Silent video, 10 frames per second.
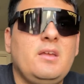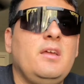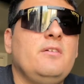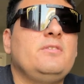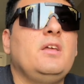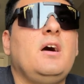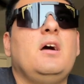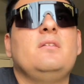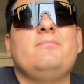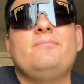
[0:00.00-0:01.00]
if
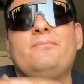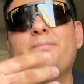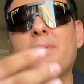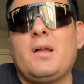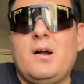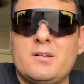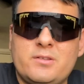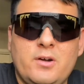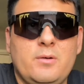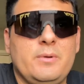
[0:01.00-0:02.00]
not
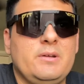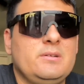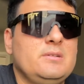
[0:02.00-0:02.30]
October.